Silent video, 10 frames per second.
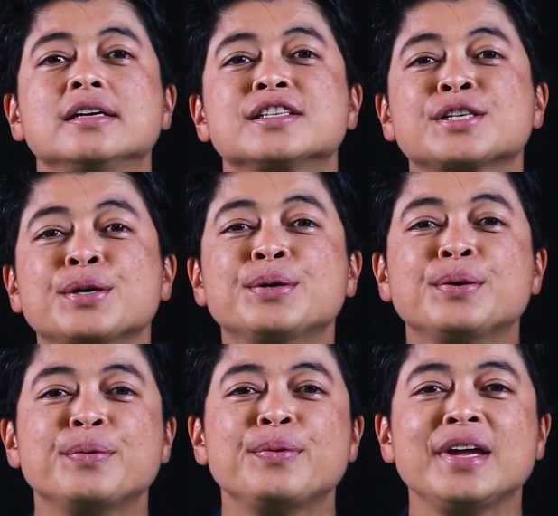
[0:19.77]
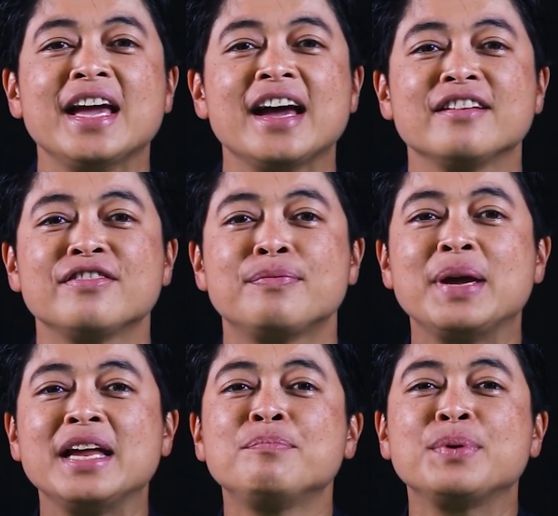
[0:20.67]
So we have
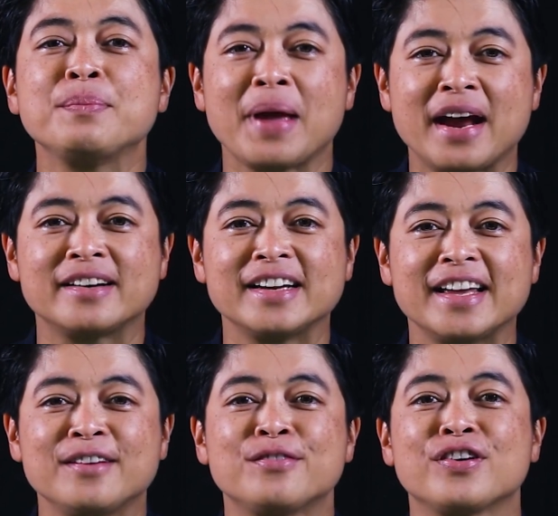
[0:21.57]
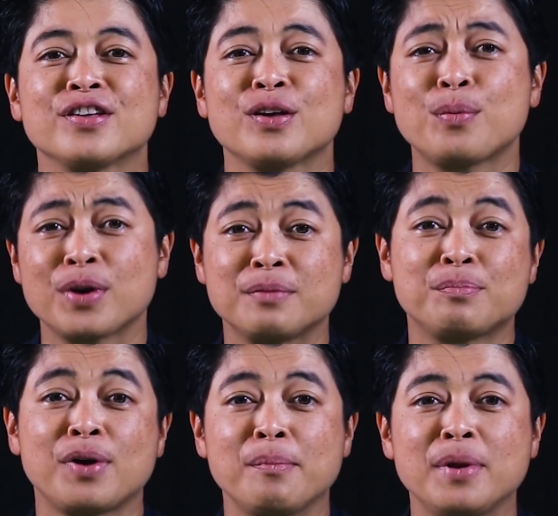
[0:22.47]
been preparing for the word
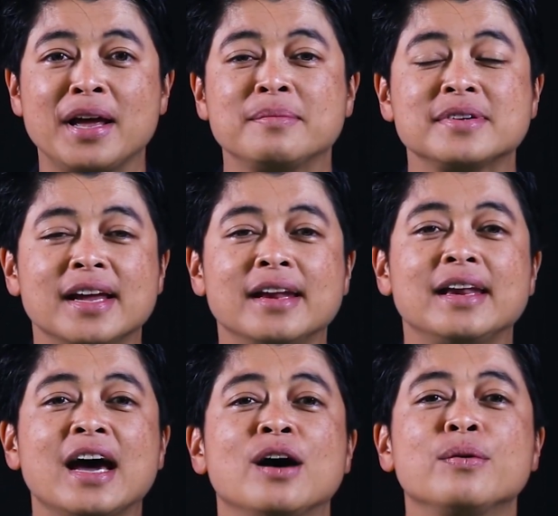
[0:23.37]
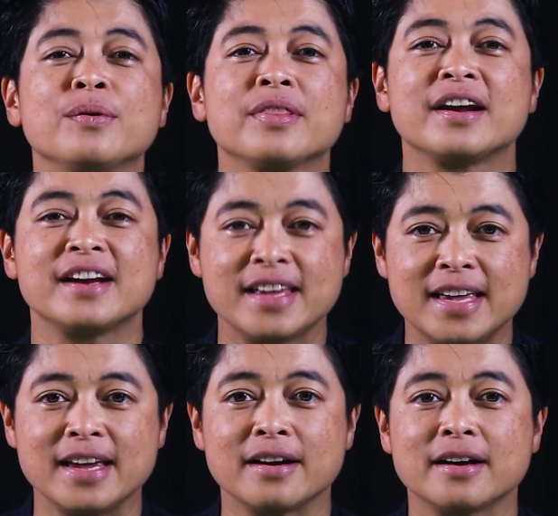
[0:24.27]
problems, and now they're
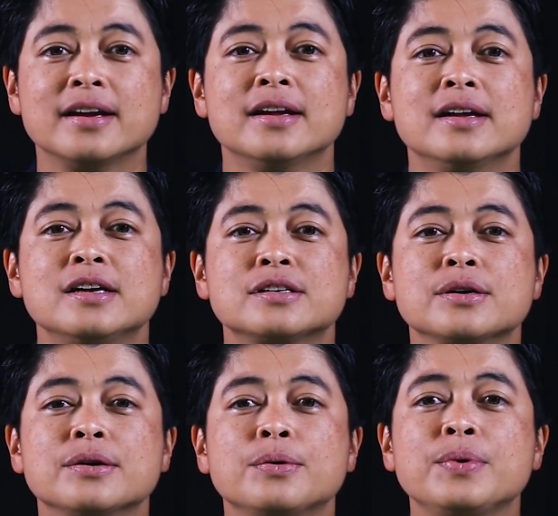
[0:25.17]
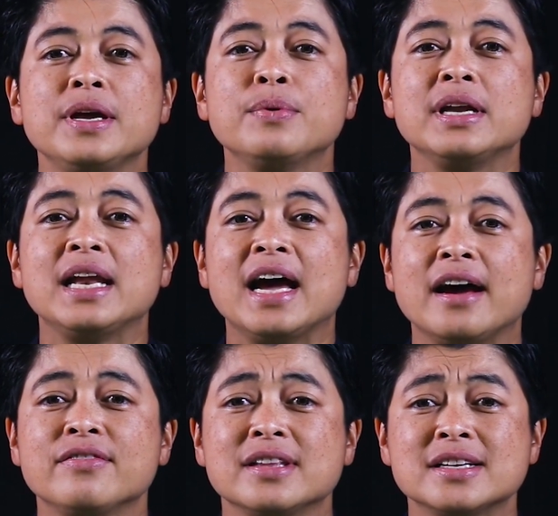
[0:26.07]
here. So we will
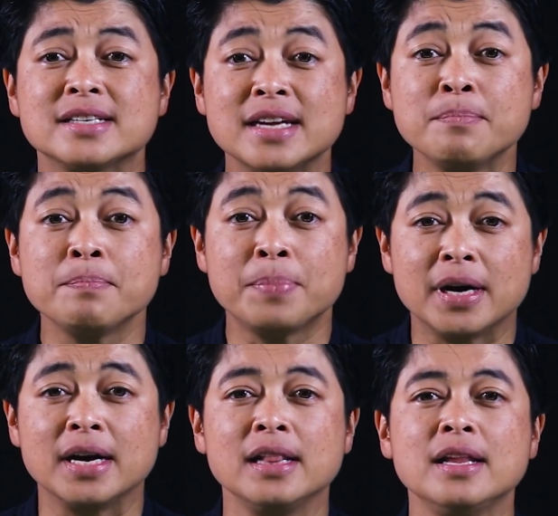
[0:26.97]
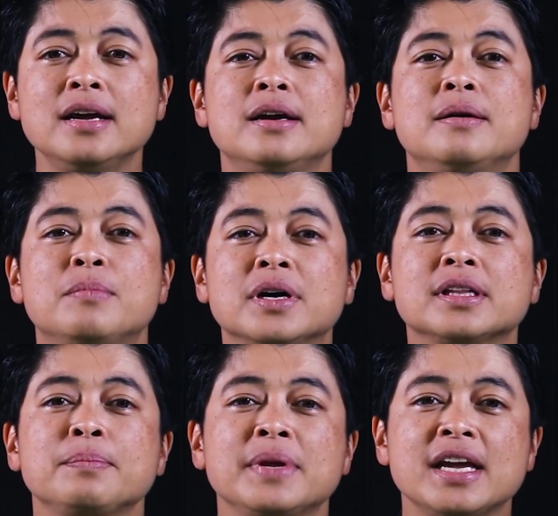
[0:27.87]
have the simple
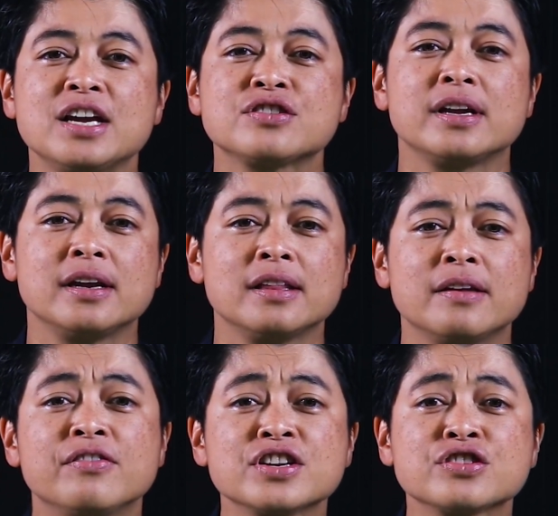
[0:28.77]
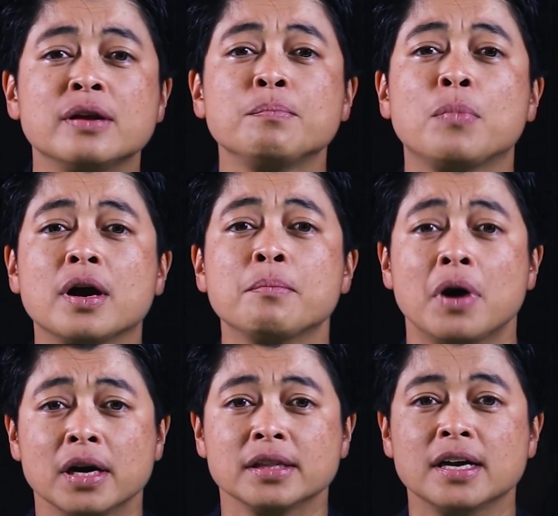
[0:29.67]
multiplication and division bar
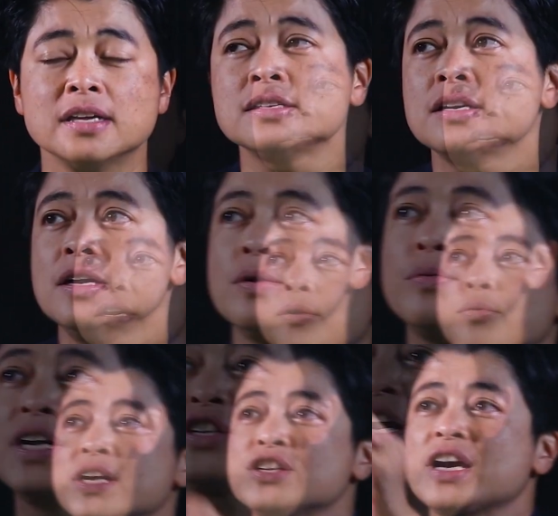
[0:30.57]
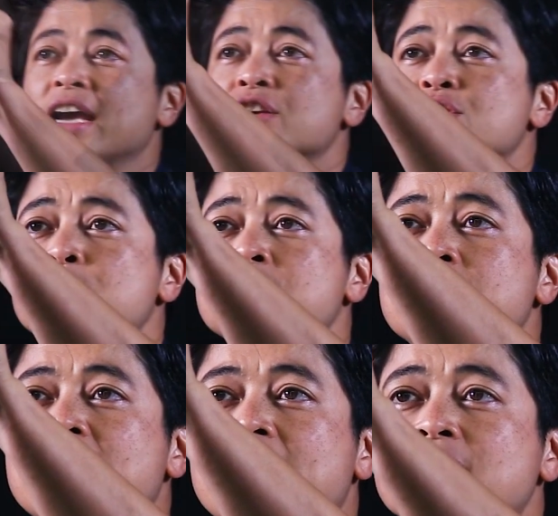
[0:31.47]
models, which I showed
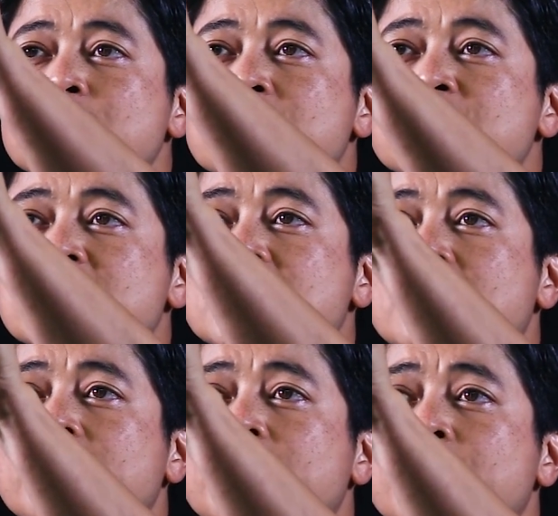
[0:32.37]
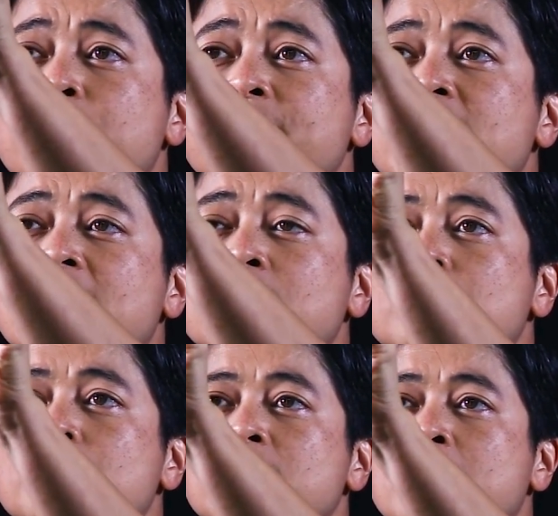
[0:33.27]
you guys, which is equivalent
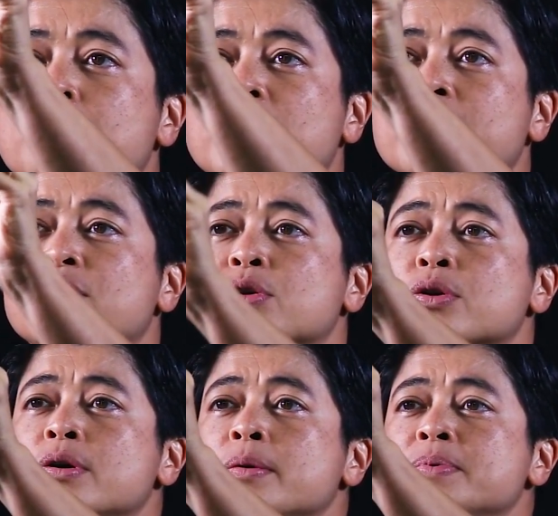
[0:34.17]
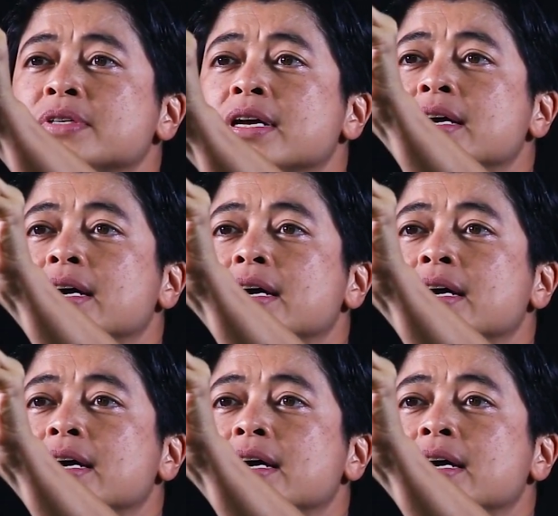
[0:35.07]
to number of groups,